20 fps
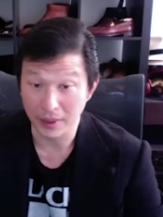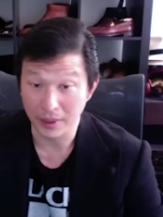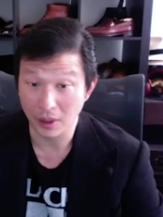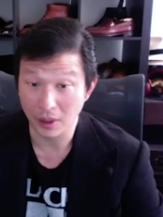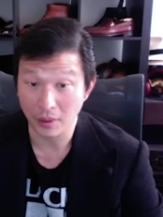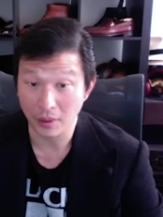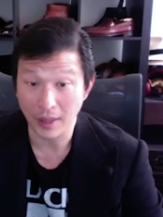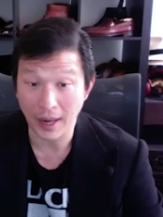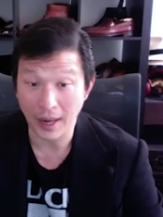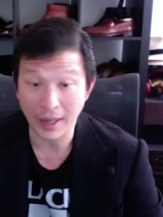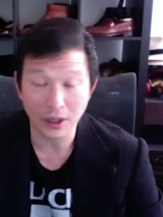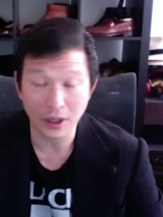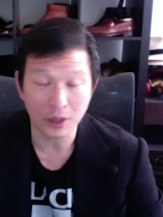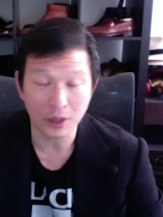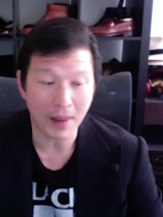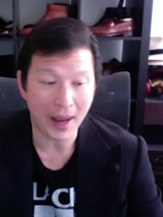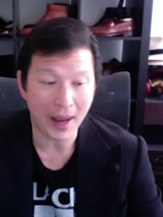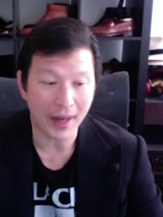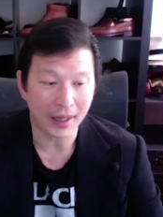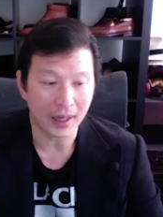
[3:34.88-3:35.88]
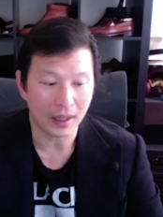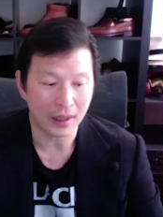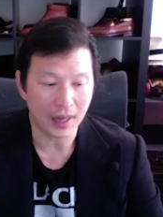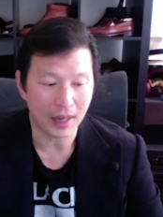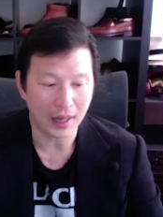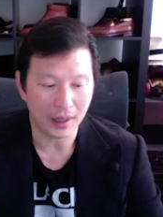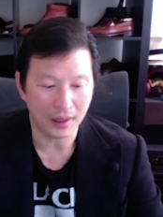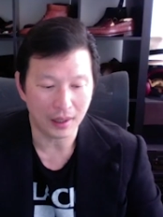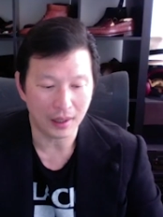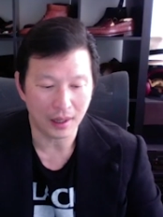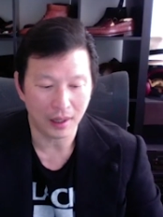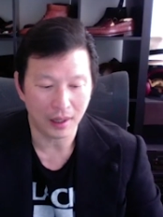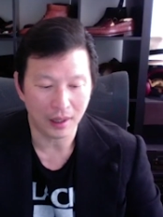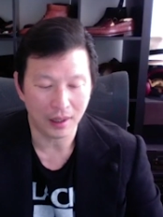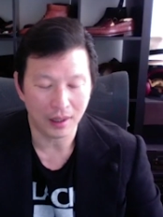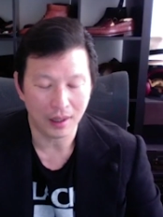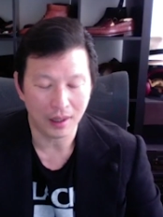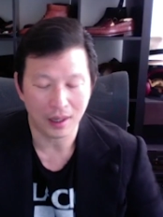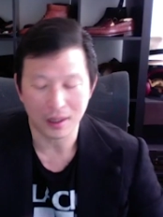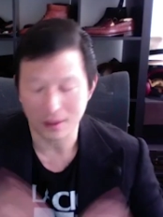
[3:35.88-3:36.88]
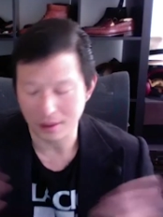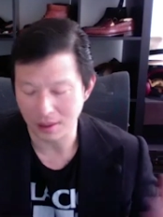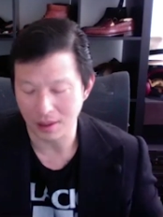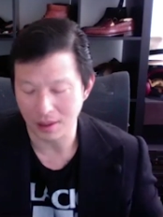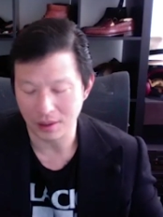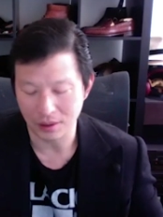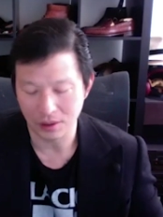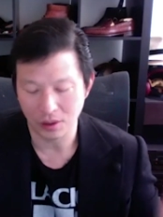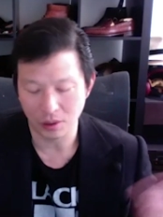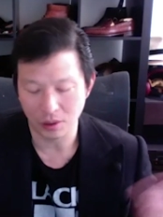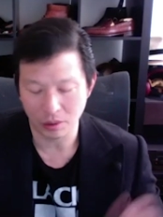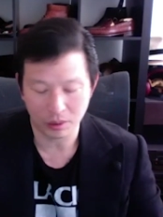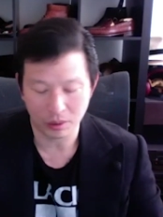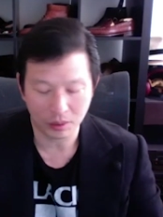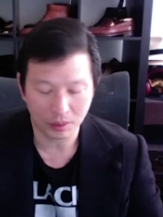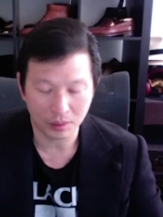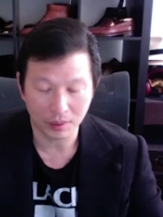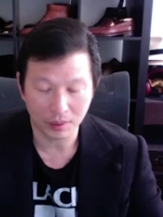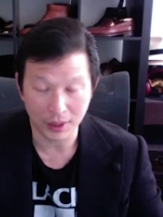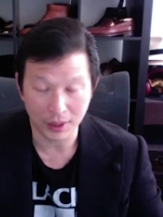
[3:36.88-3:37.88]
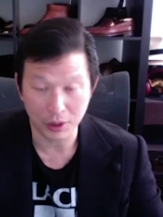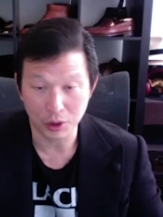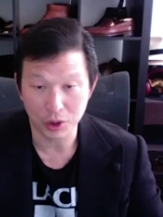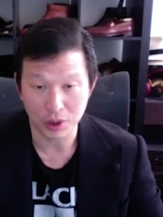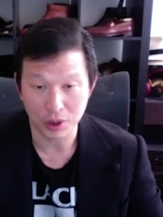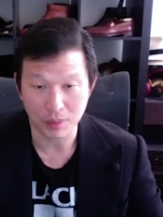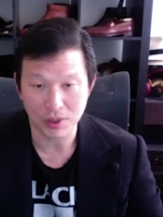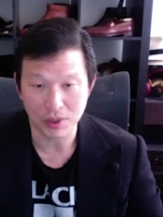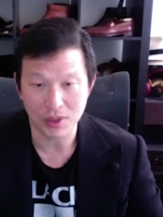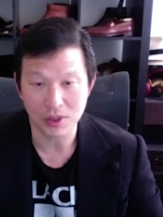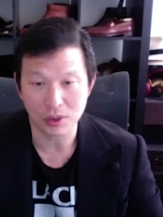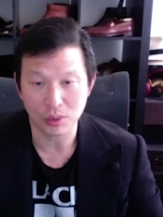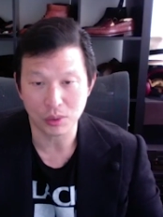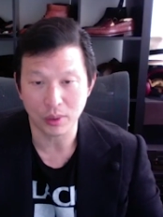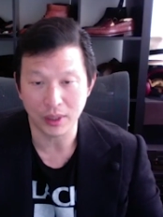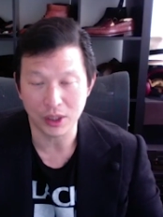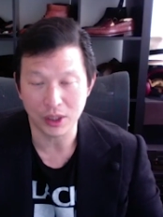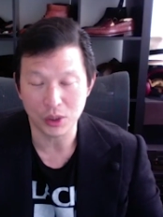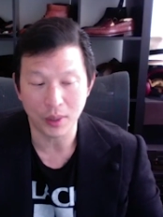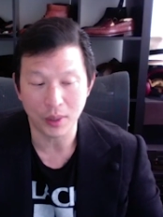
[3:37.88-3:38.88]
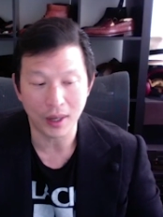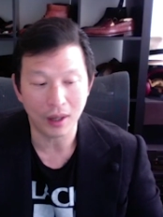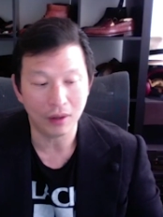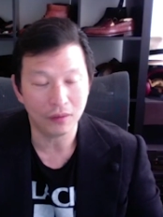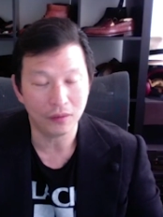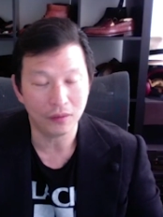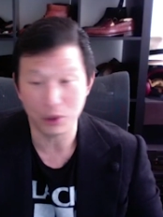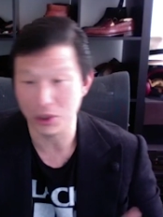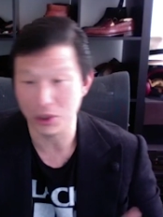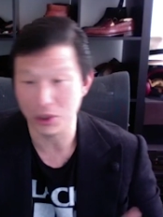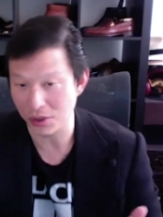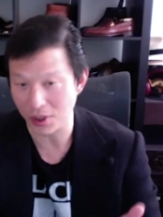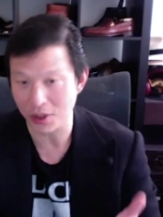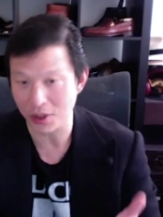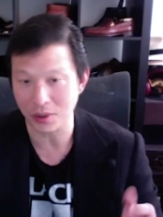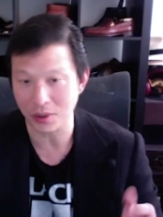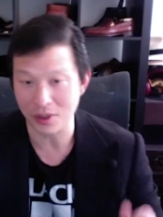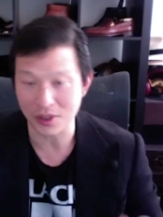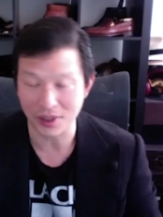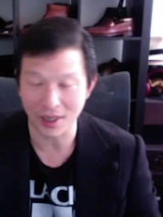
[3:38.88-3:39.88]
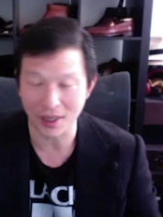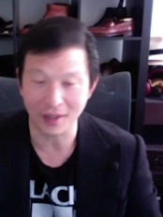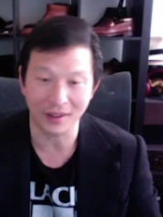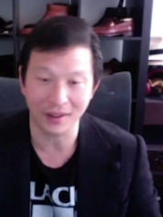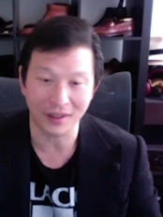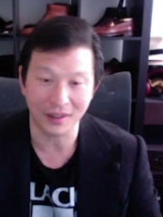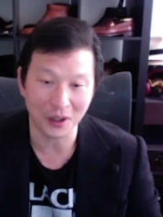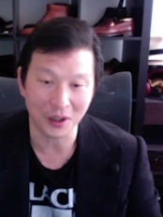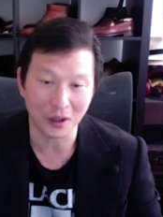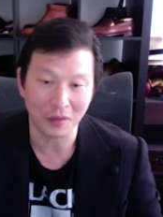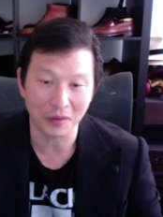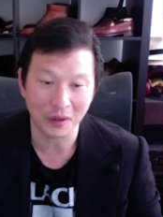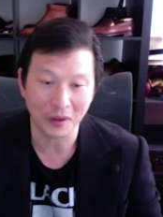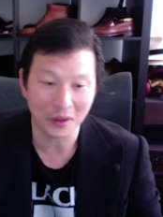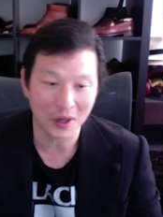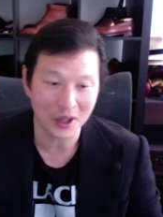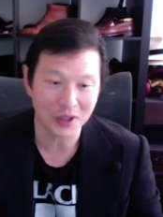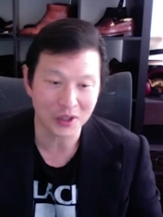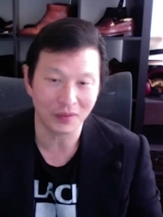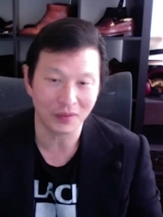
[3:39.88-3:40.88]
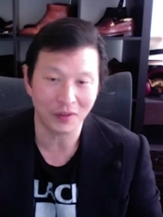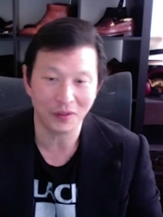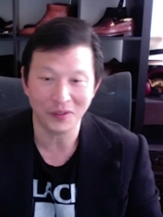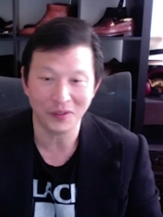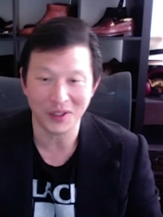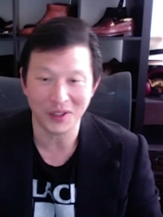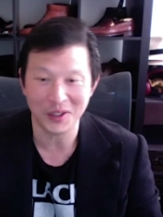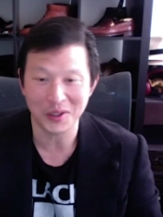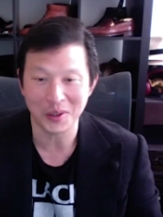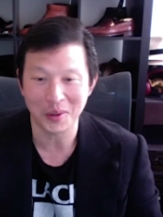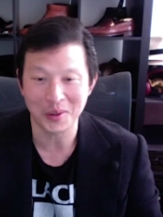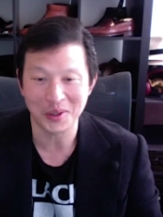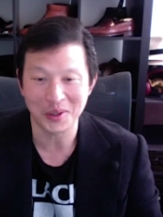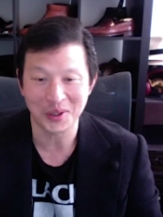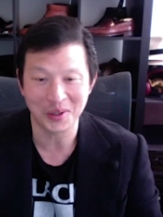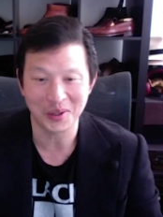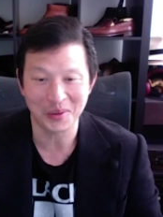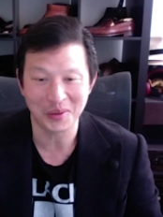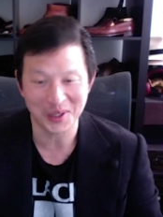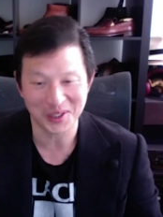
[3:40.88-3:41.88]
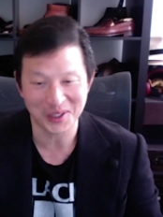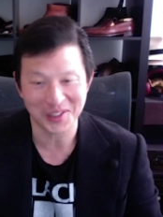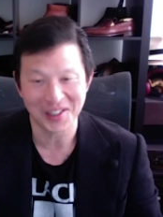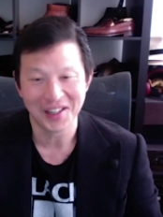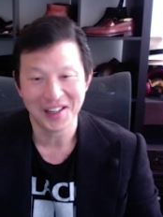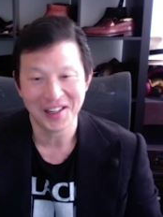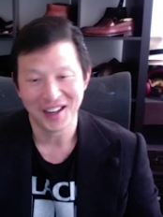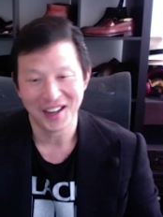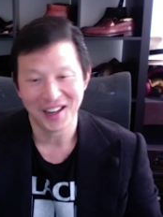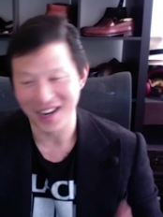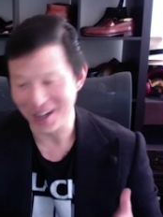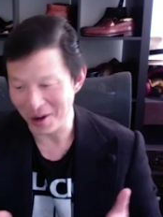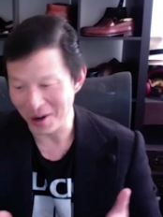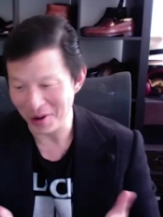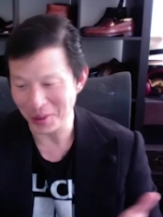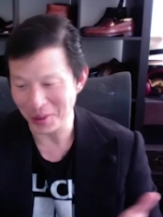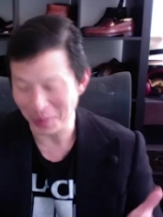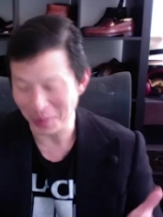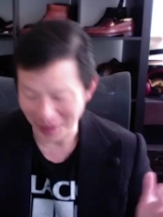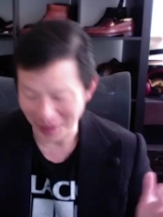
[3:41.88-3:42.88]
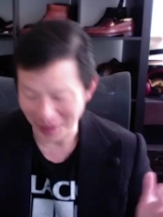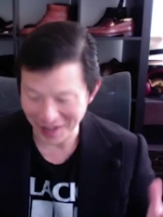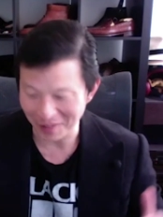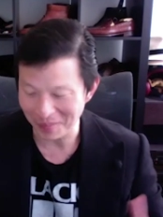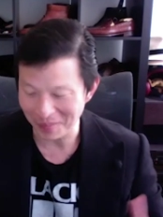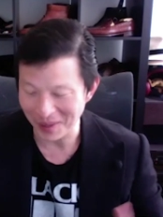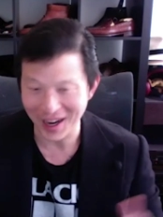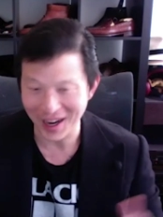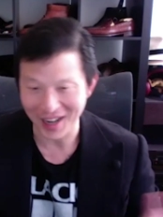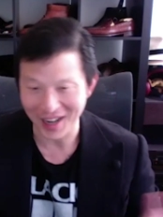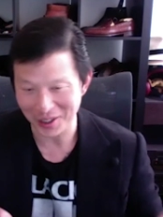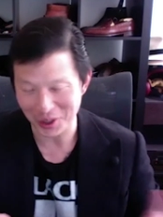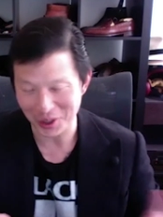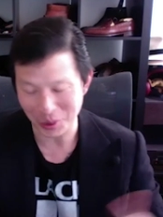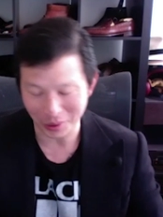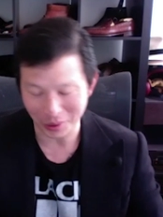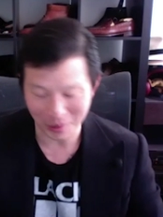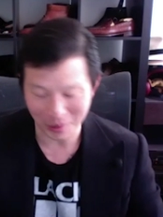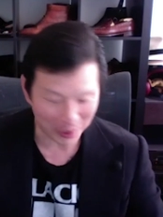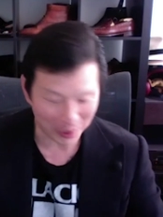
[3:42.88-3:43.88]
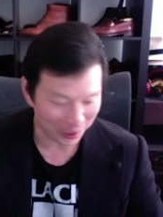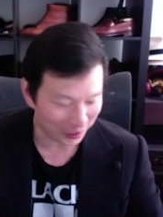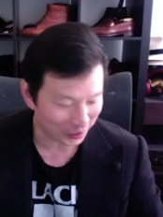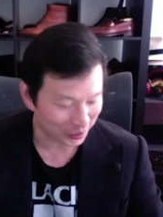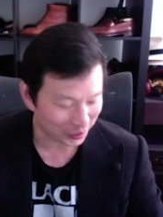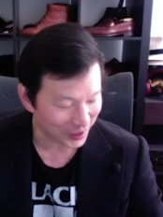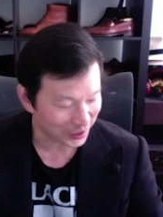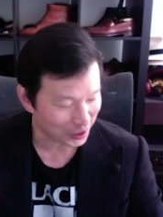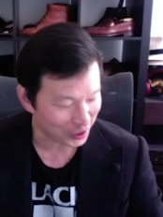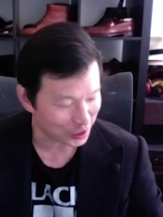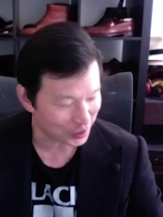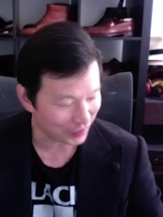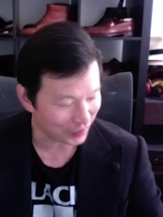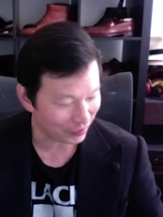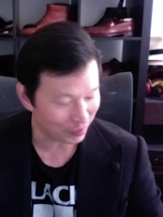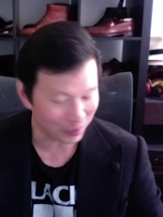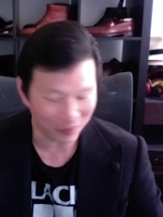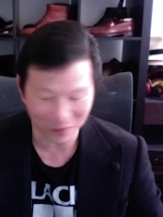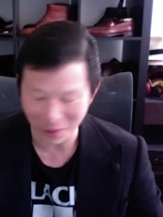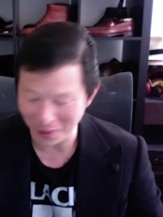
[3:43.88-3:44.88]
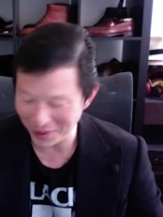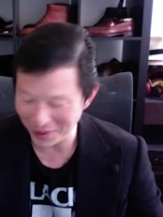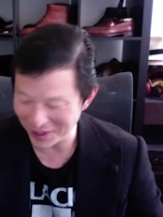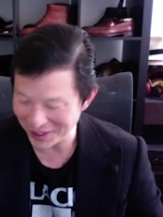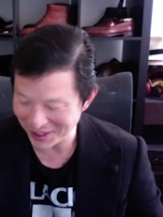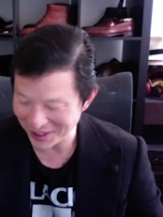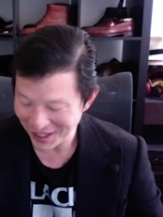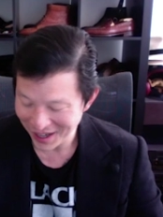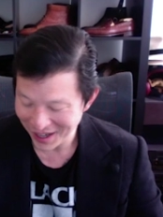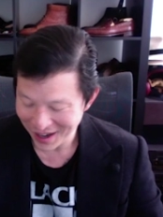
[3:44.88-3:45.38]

know, I look back at and uh, at, at your leadership since 2012, which is also incidentally the year of the launch of the 15202, which I know you were kind of behind because you were on the board of directors even before this.